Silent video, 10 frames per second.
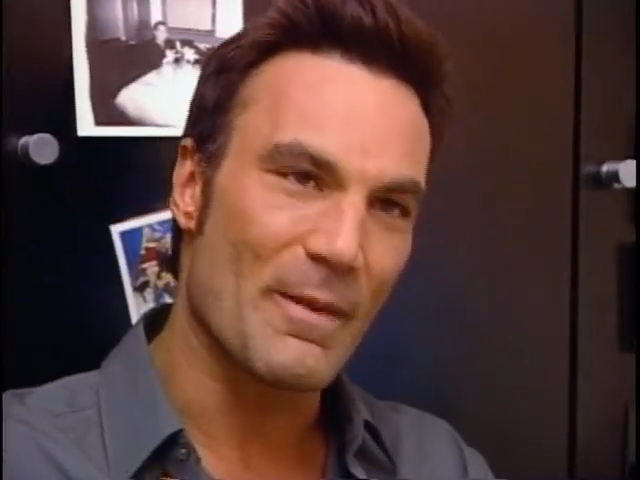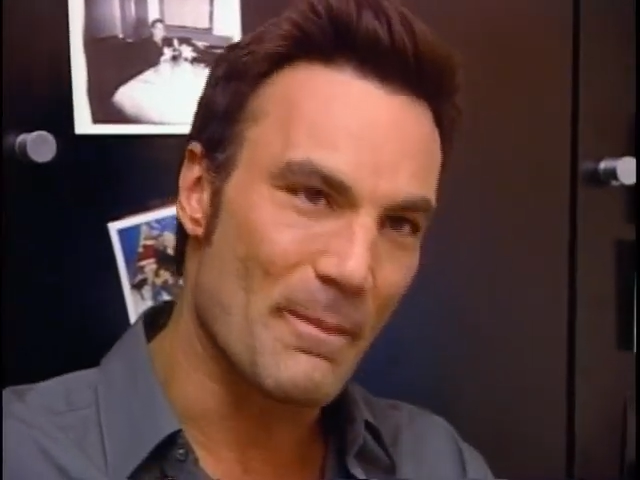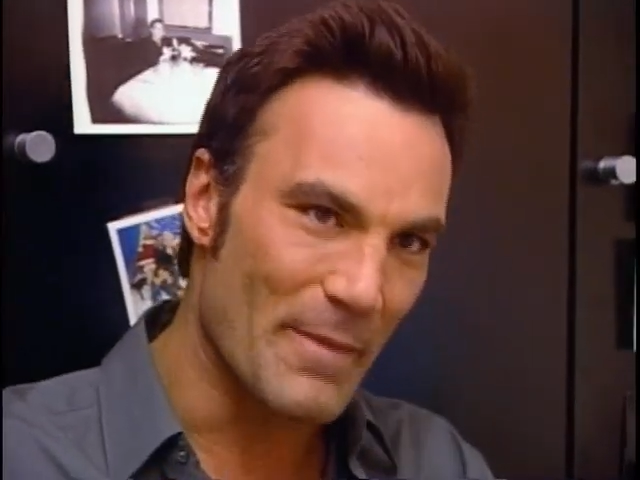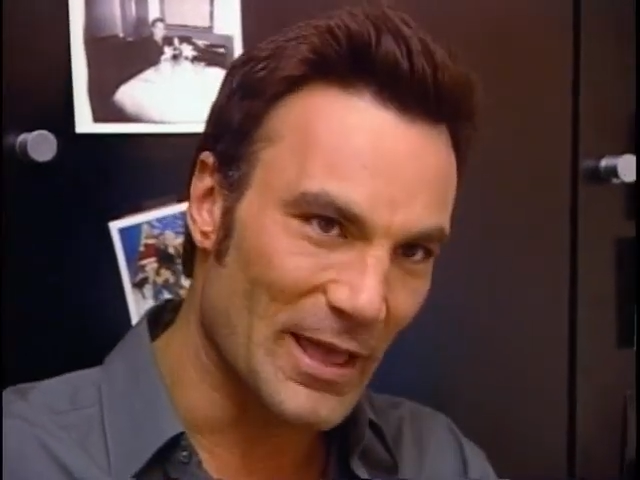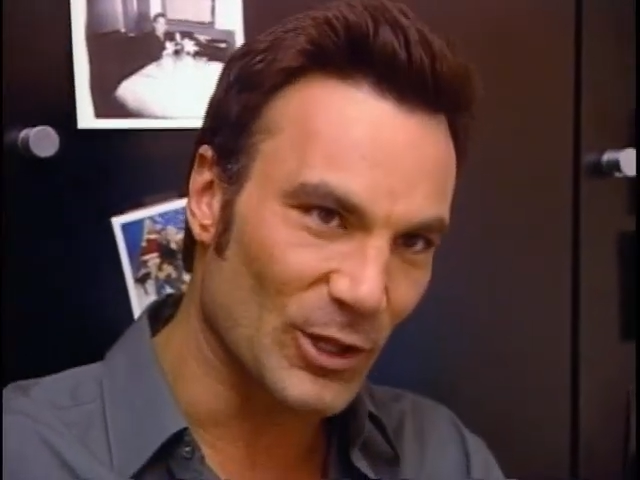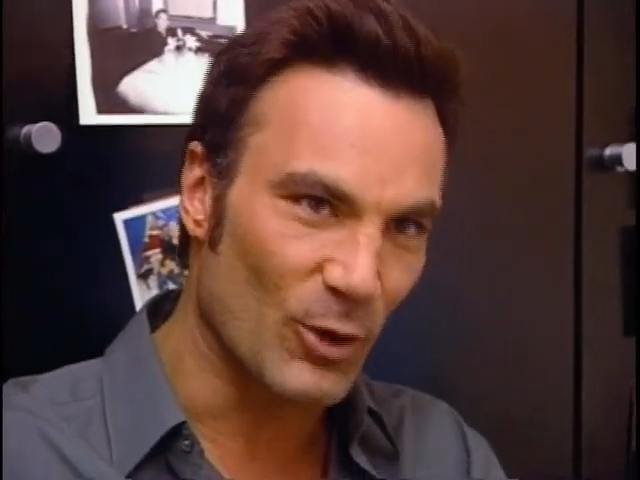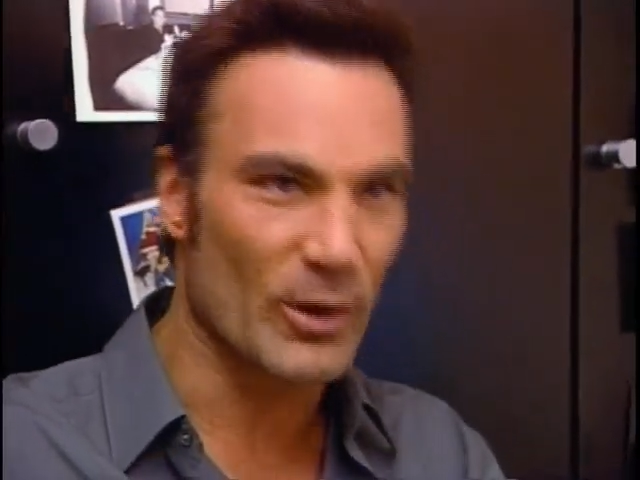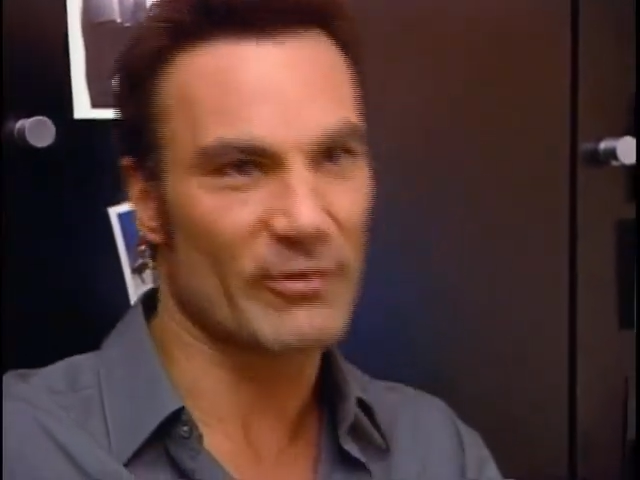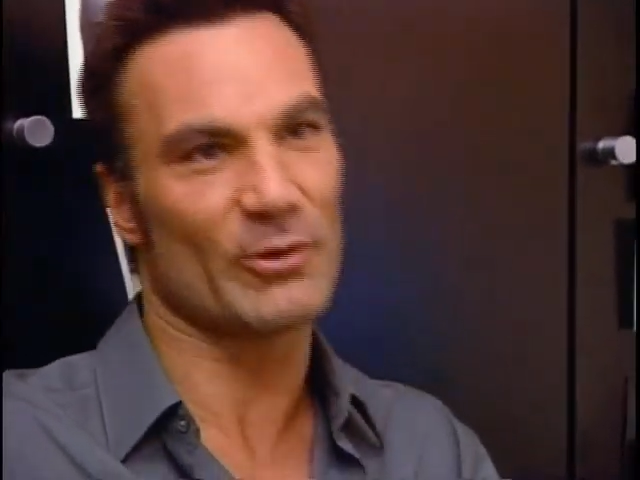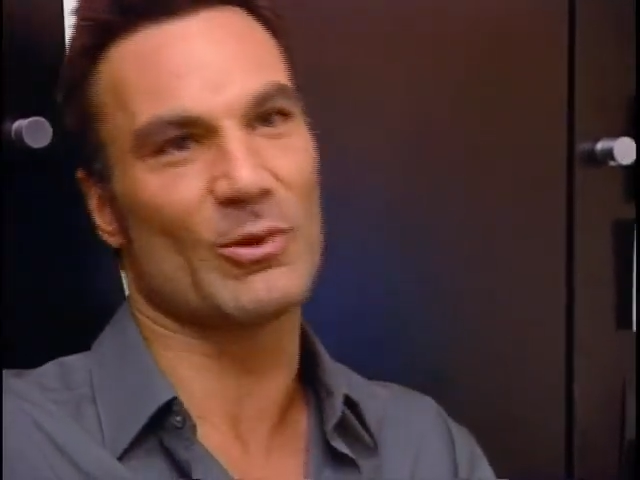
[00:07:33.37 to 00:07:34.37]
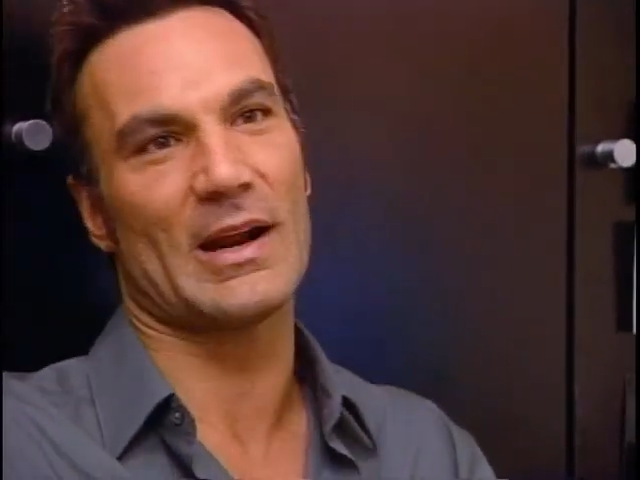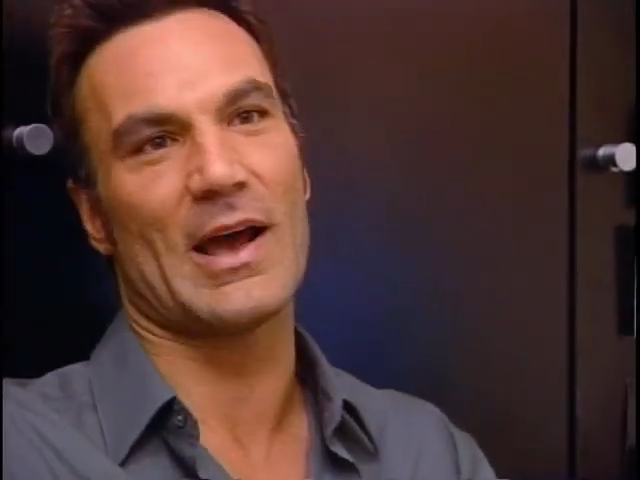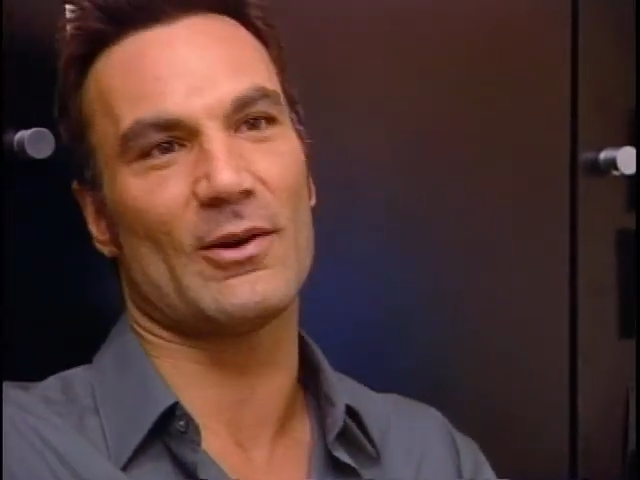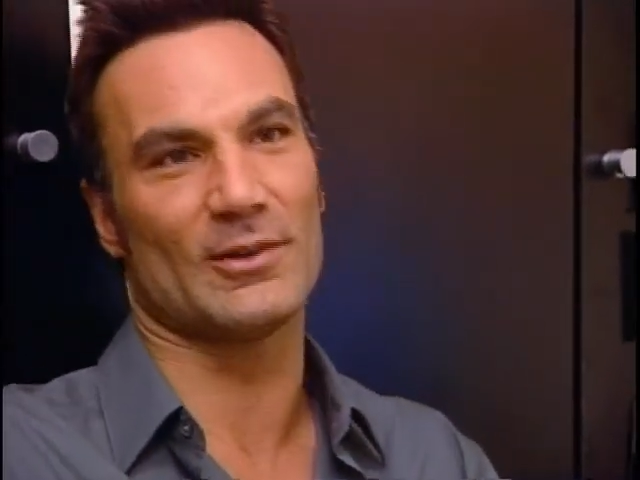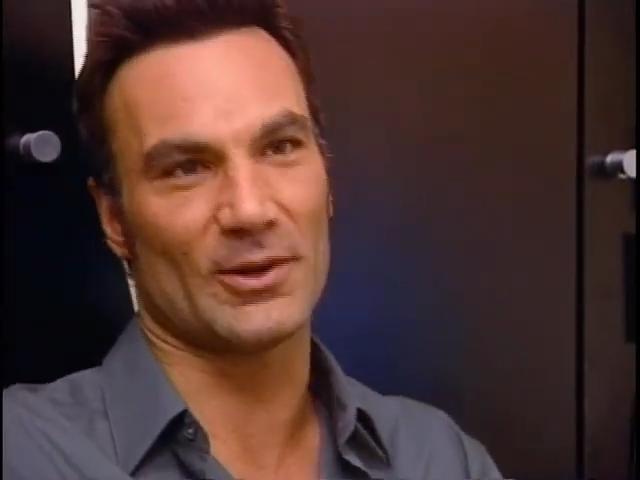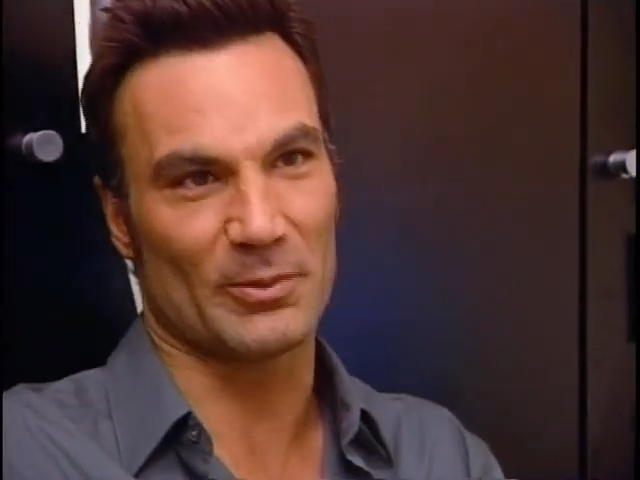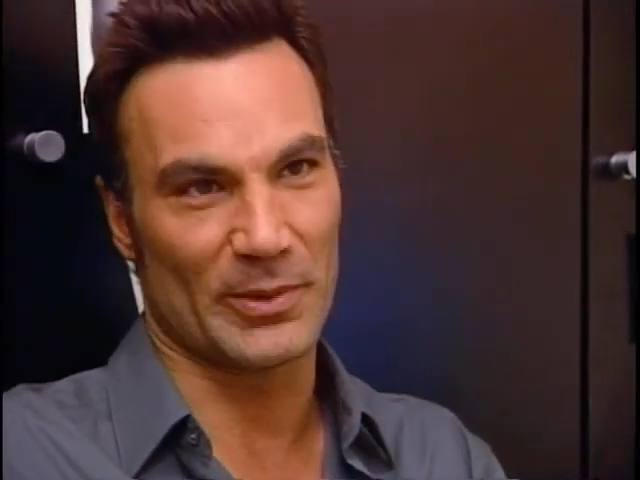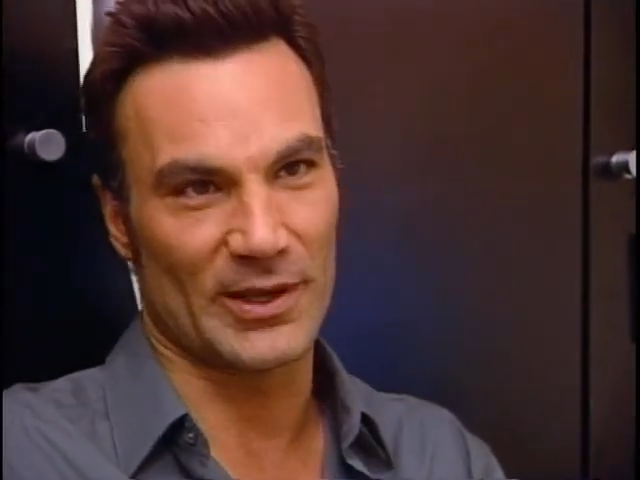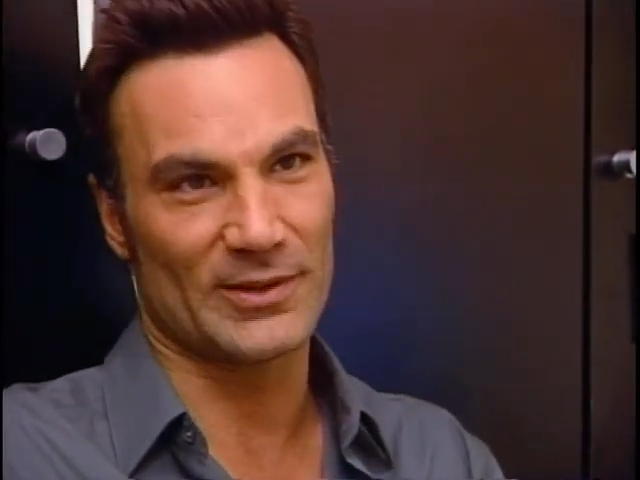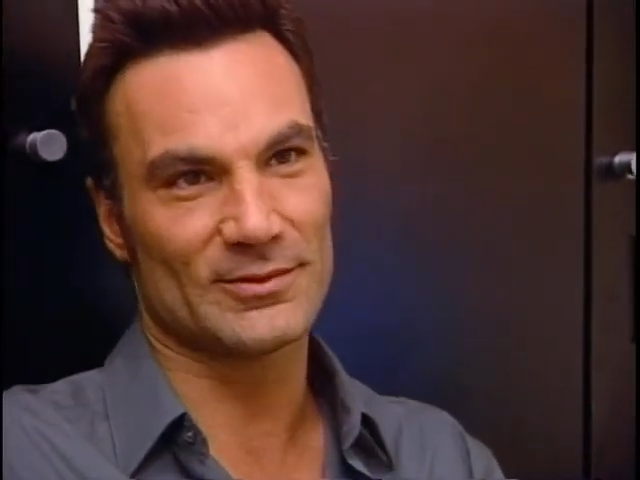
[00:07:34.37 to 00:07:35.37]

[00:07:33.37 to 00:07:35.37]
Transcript: mellow everyone out a little bit.